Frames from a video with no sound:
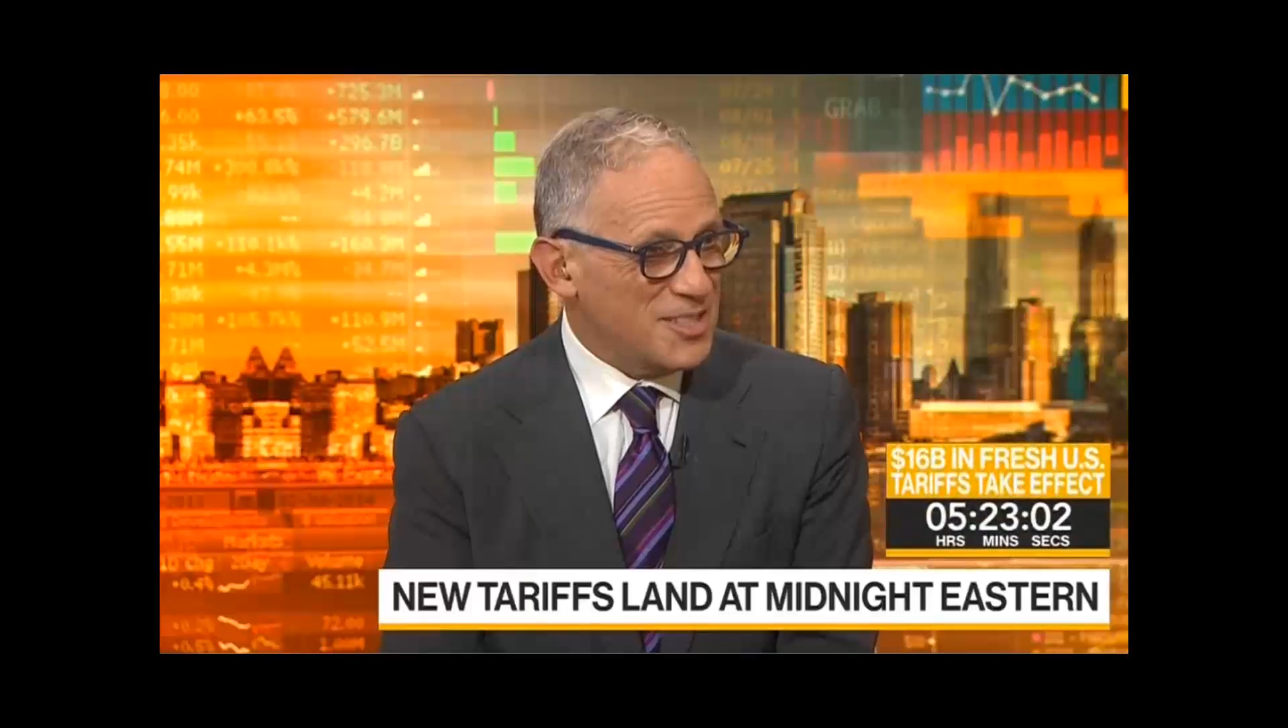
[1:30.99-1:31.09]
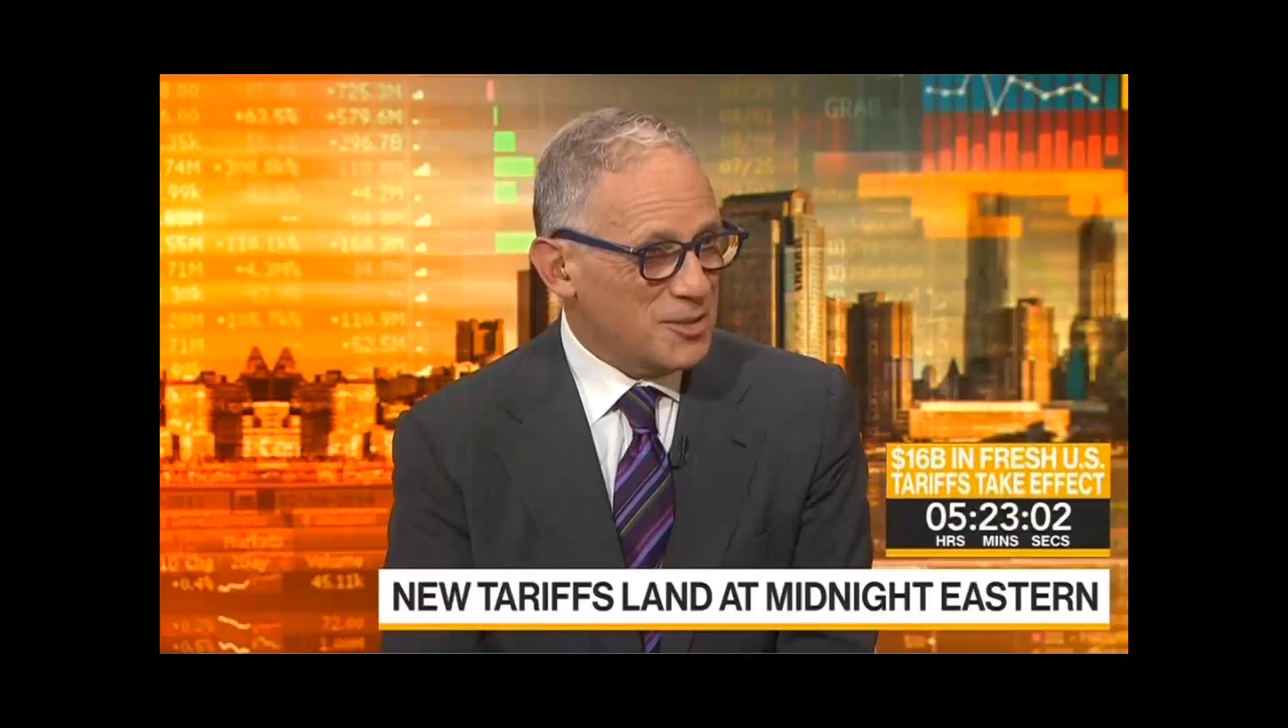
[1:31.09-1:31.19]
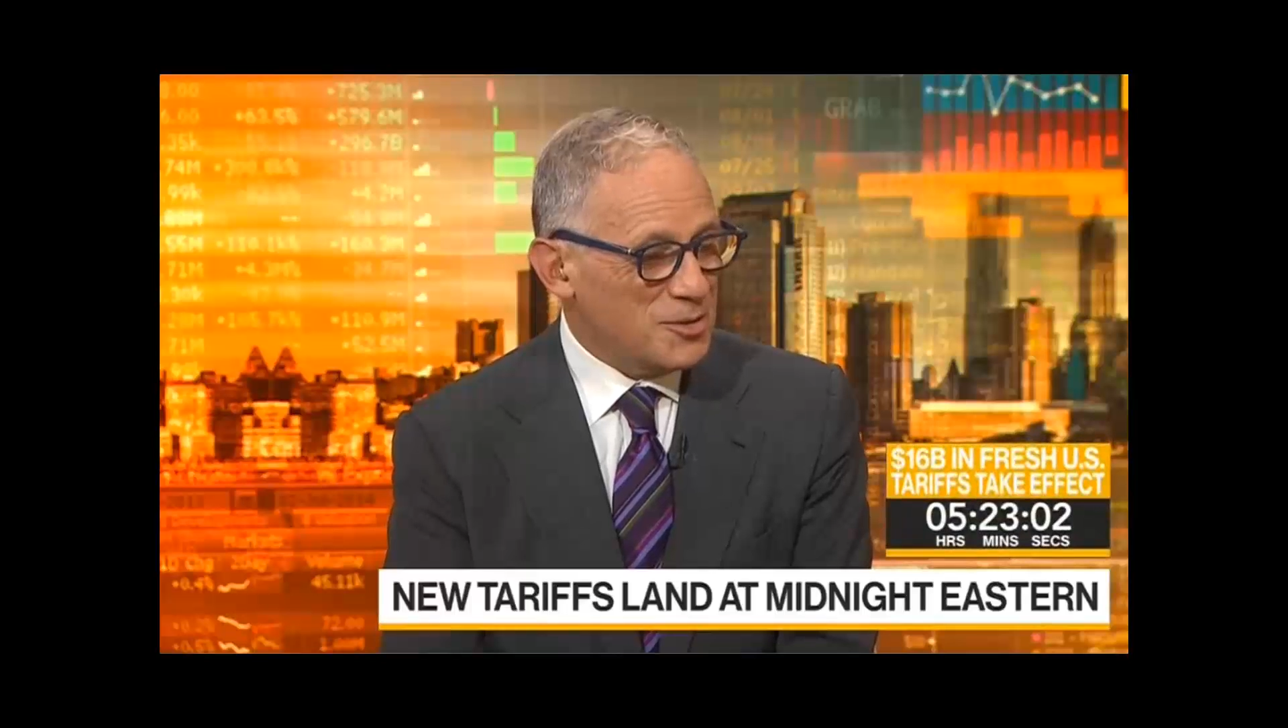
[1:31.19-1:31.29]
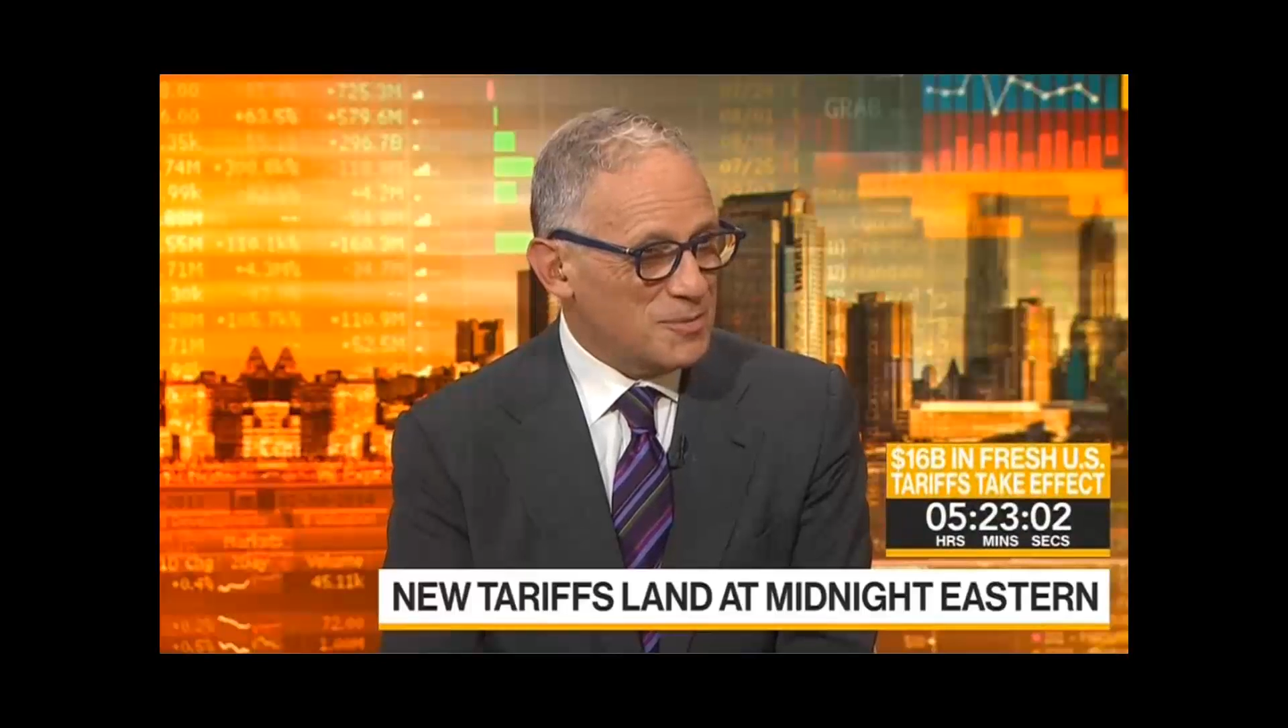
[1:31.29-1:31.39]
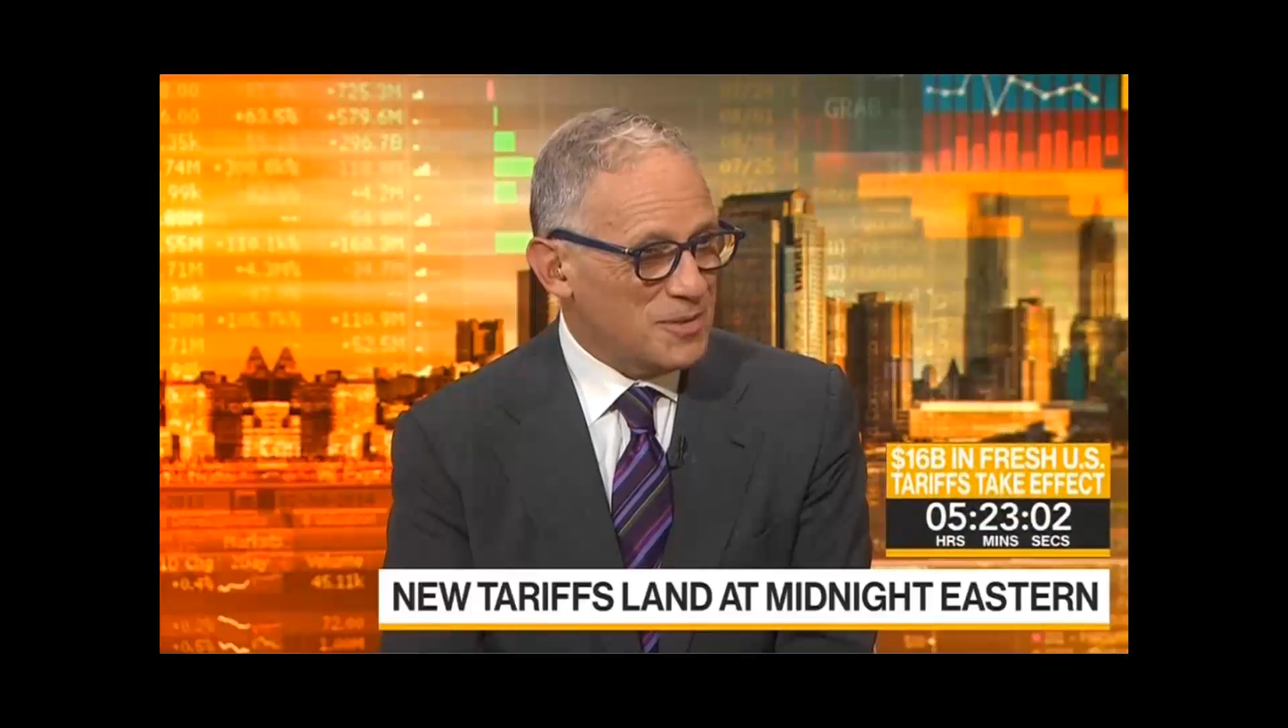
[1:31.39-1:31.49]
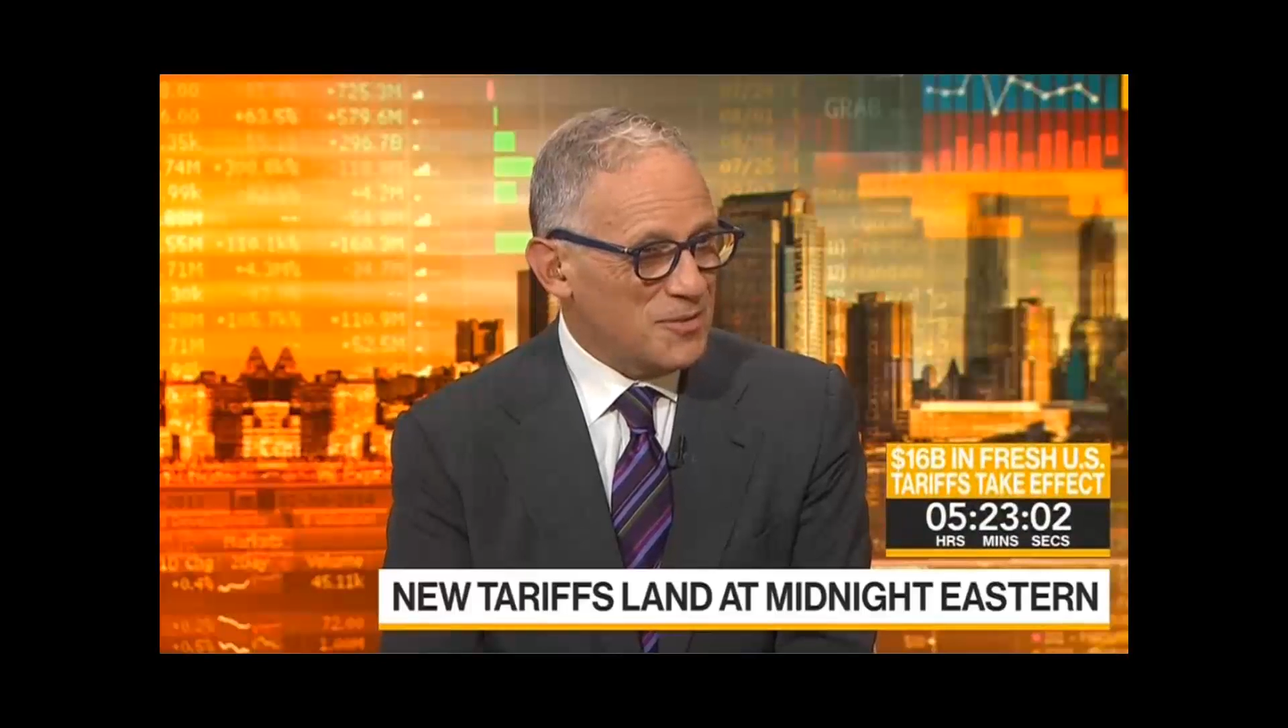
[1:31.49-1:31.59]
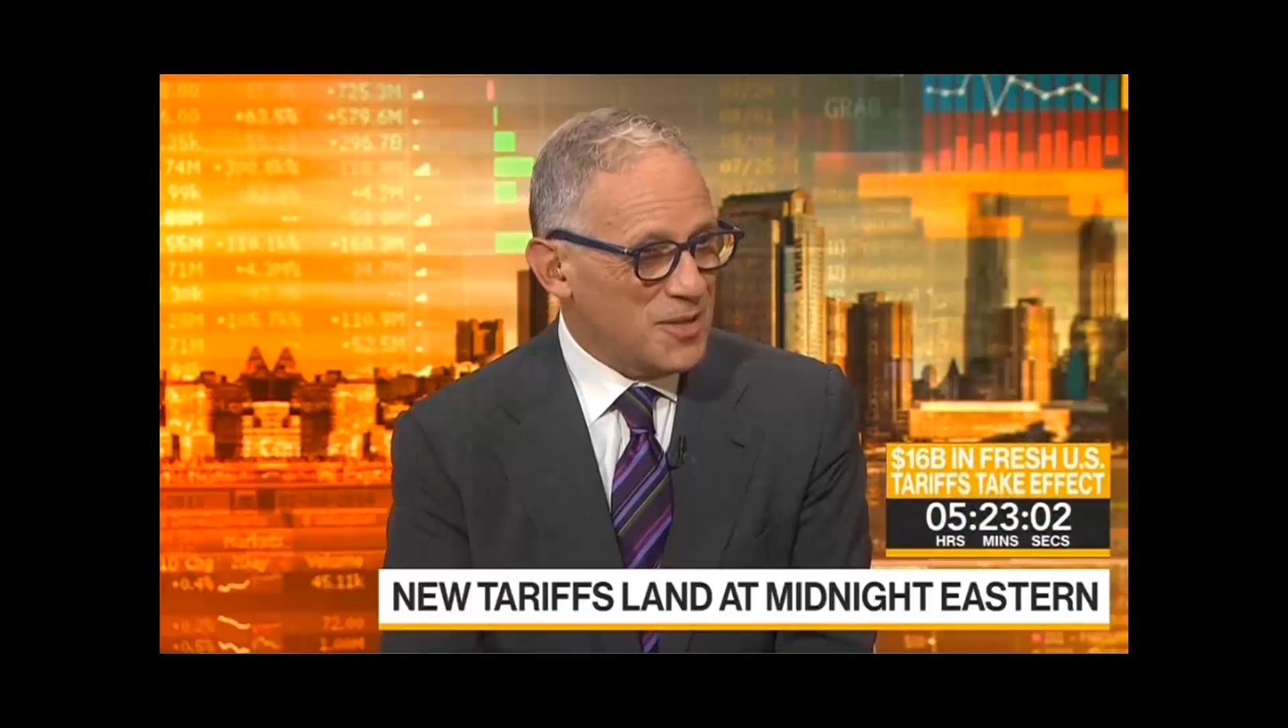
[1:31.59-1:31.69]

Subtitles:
doldrums of